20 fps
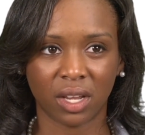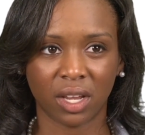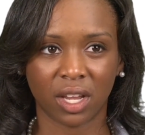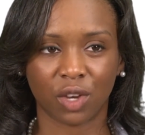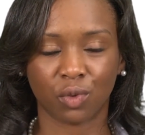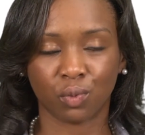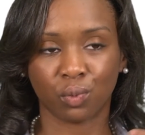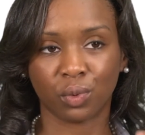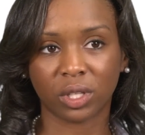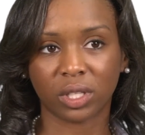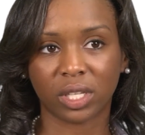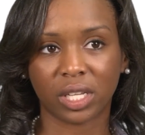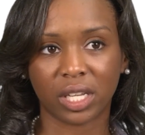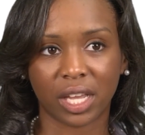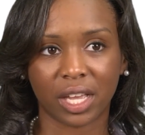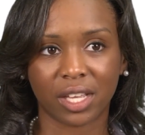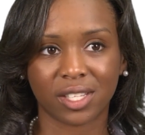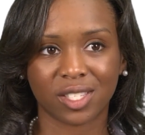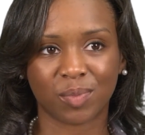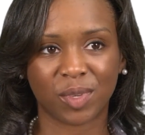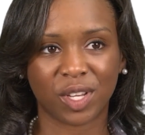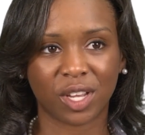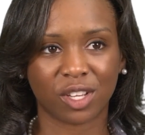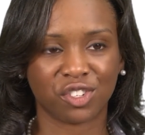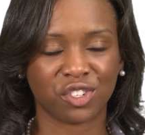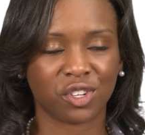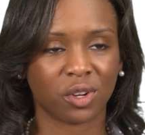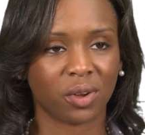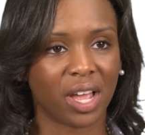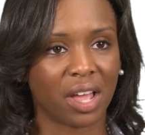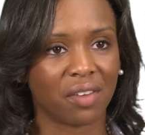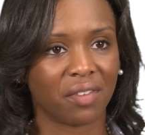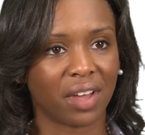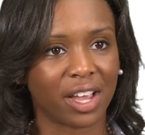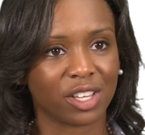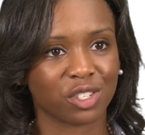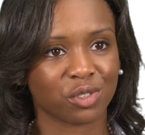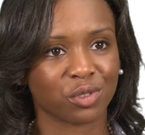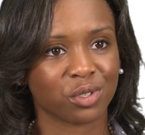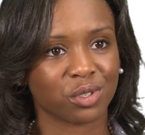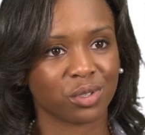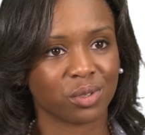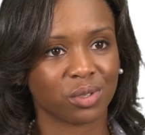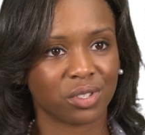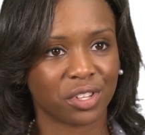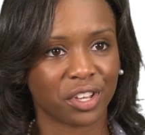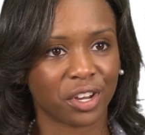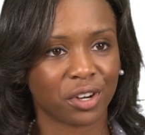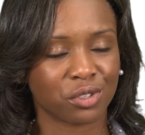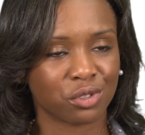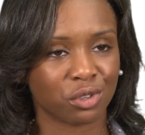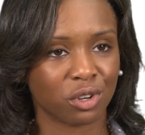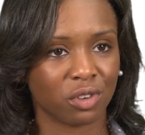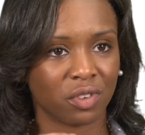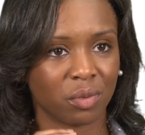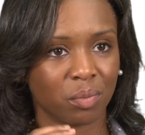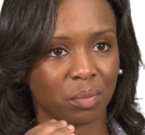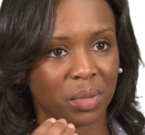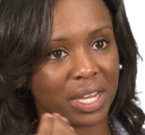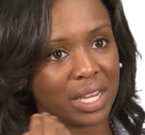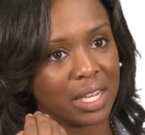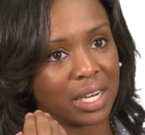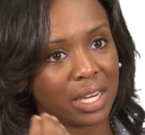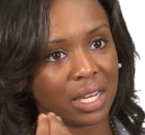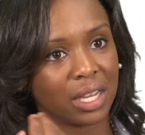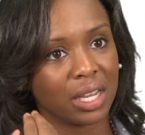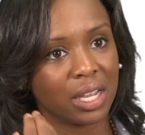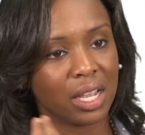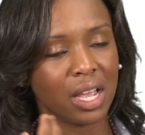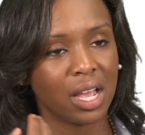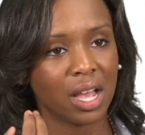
it really is because you don't have ice crystals there, sort of impeding